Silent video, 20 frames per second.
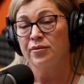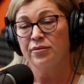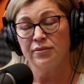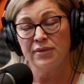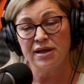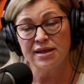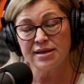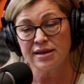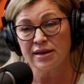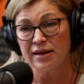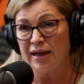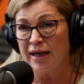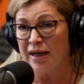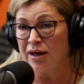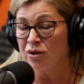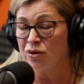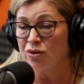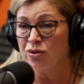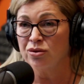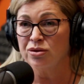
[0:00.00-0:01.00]
Mr.
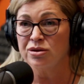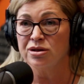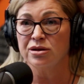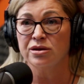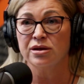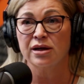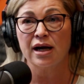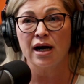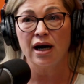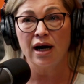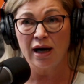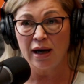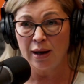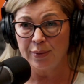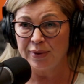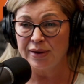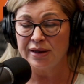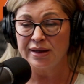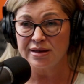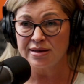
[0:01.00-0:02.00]
Landlord, the
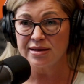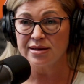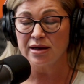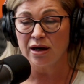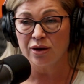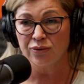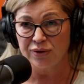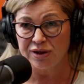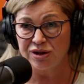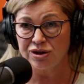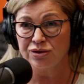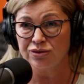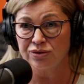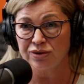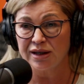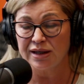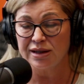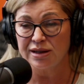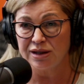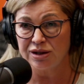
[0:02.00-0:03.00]
carpet is original
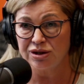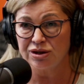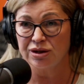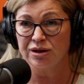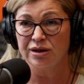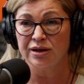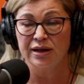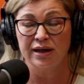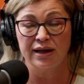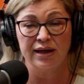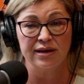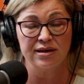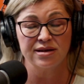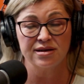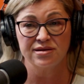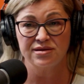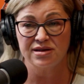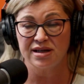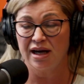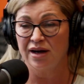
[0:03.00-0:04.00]
condition.
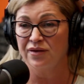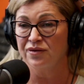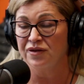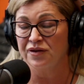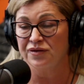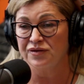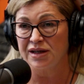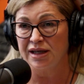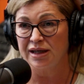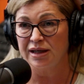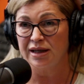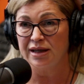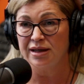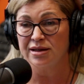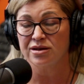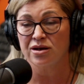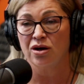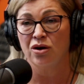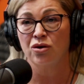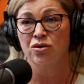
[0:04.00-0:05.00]
It's 10, 15
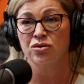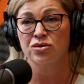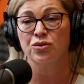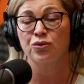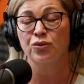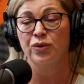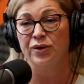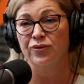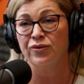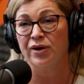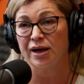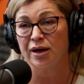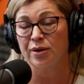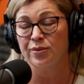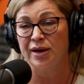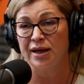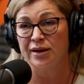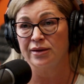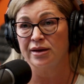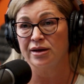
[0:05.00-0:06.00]
years old. We
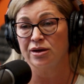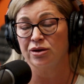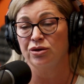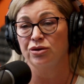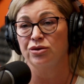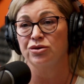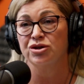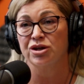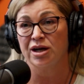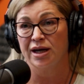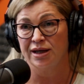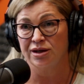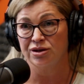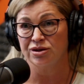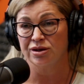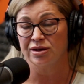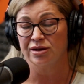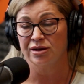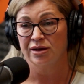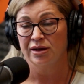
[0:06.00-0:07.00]
recommend that you change
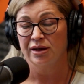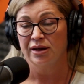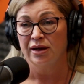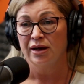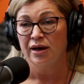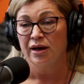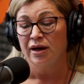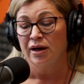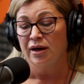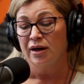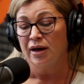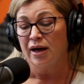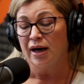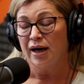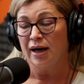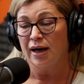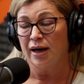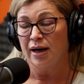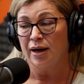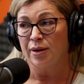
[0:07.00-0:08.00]
it.
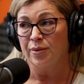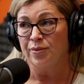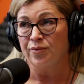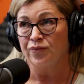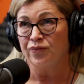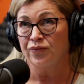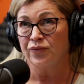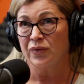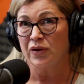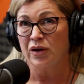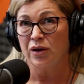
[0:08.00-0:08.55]
And